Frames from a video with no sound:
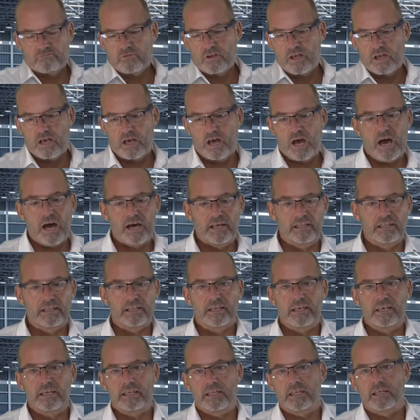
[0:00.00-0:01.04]
hardly
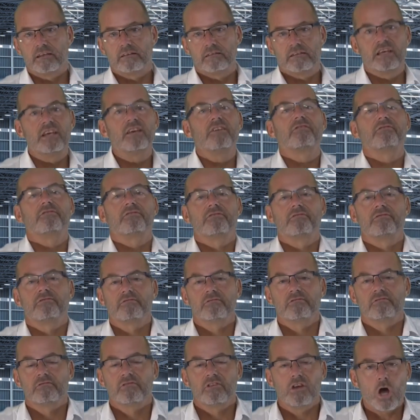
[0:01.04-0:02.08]
any, if
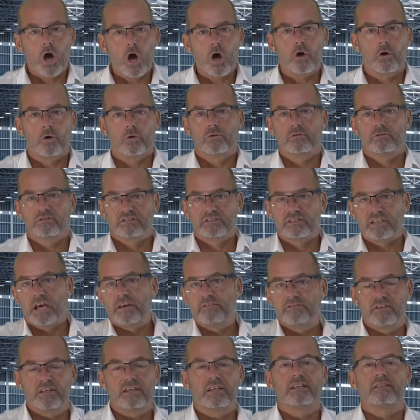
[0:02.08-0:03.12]
no,
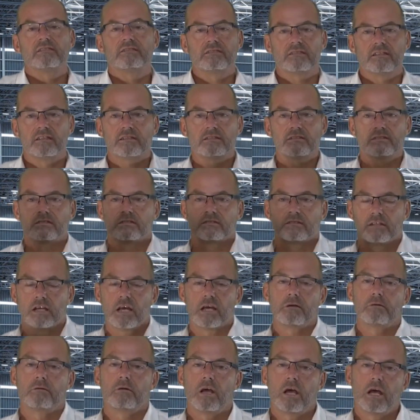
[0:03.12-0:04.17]
safety incidents
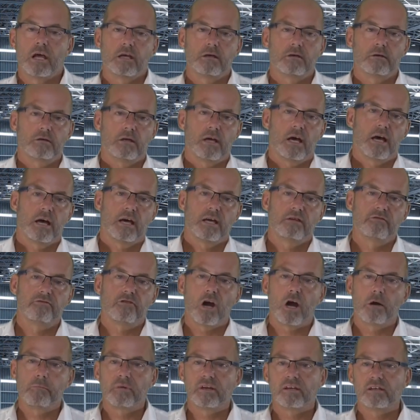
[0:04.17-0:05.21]
and
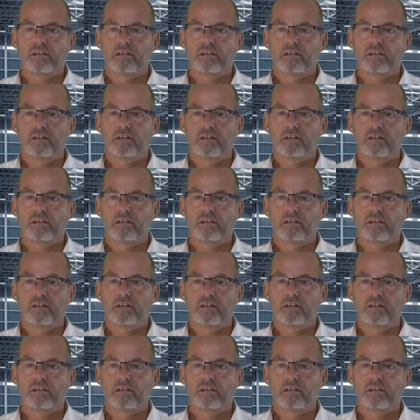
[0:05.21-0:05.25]
environmental